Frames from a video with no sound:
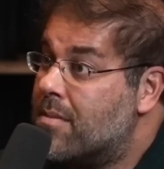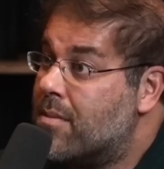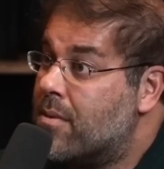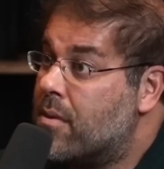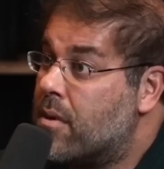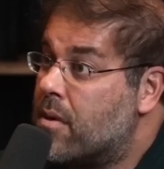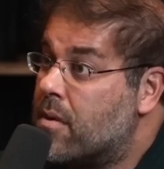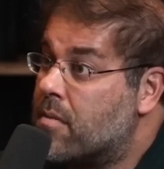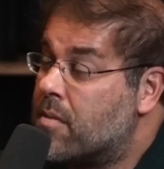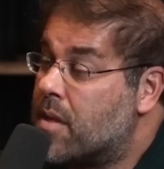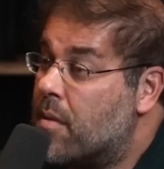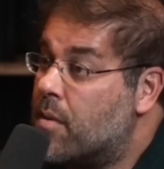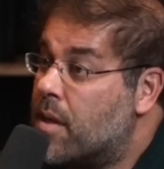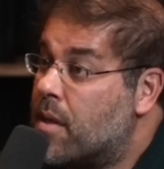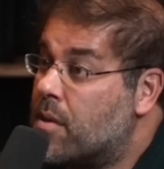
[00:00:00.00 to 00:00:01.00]
or
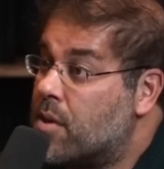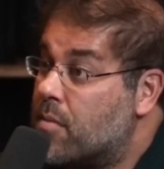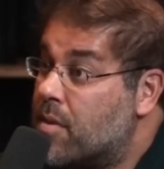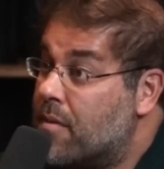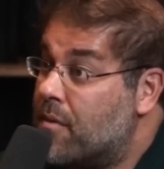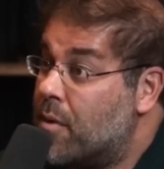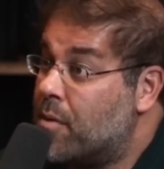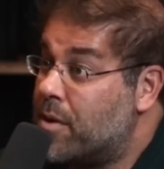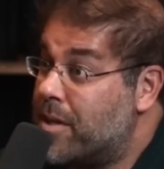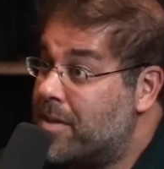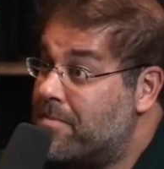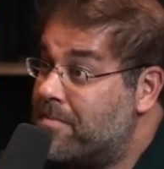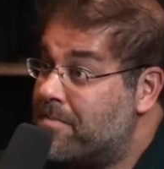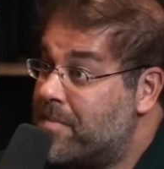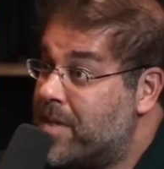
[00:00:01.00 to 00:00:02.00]
someone else should be voted
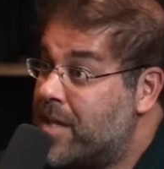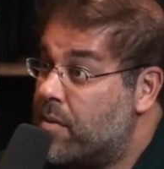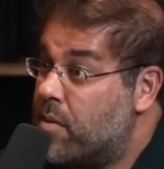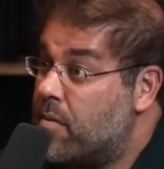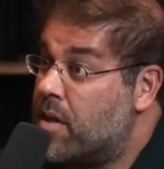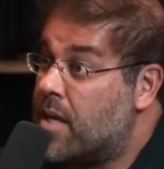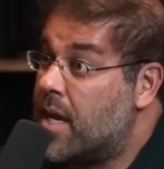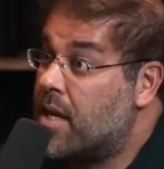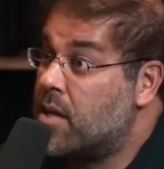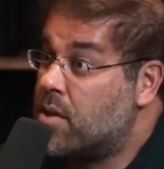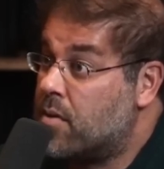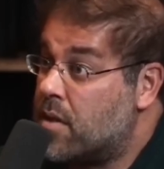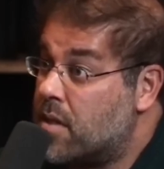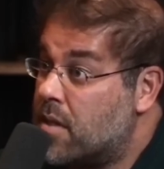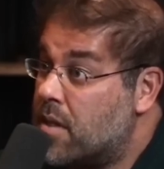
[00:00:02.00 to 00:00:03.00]
in. It will be
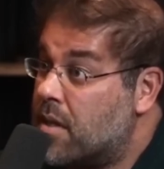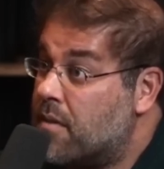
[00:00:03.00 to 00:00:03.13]
dangerous